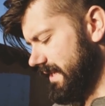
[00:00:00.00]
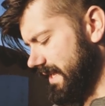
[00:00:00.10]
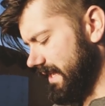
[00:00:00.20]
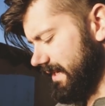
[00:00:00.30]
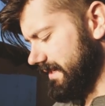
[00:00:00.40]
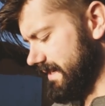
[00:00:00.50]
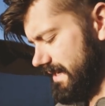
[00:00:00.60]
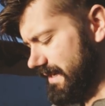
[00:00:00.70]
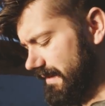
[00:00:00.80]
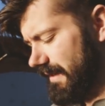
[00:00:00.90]
And
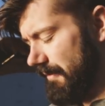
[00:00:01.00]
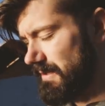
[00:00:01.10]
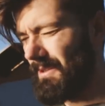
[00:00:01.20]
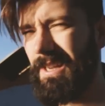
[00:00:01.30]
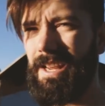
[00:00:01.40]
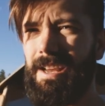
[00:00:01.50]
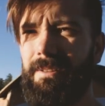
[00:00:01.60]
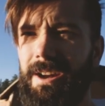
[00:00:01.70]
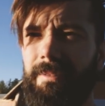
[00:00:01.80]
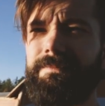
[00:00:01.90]
I was looking at
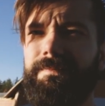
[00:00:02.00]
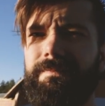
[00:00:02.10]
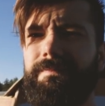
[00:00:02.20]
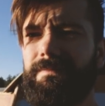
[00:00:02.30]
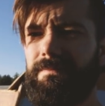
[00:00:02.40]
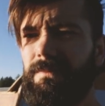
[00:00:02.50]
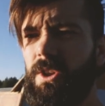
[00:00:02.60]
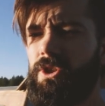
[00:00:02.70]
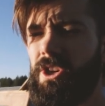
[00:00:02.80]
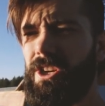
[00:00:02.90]

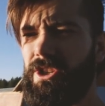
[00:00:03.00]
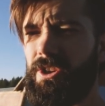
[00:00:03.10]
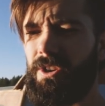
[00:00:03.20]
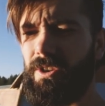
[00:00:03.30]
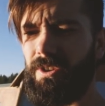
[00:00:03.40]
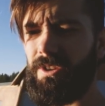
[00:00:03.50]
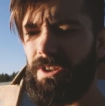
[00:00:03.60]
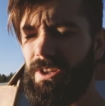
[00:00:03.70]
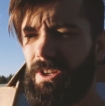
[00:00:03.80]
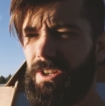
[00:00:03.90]
traditional
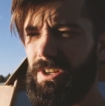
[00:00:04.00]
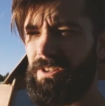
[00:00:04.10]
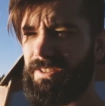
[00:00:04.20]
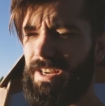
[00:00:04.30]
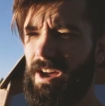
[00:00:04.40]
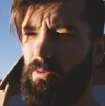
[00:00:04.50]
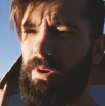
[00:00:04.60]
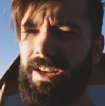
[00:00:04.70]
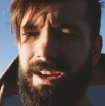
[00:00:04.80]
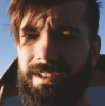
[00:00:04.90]
style
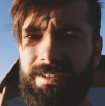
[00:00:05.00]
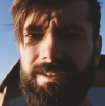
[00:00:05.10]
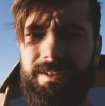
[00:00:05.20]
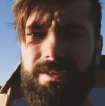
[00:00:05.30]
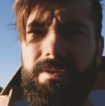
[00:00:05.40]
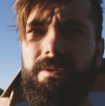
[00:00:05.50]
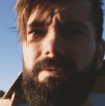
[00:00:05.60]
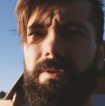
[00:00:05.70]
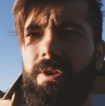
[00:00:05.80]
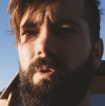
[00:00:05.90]
rigging,
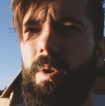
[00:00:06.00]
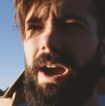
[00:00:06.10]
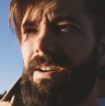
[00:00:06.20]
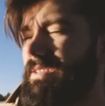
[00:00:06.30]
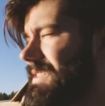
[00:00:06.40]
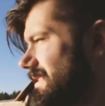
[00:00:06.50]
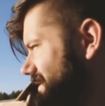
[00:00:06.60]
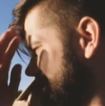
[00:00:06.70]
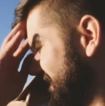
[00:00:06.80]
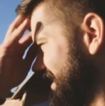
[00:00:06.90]
so no wires either.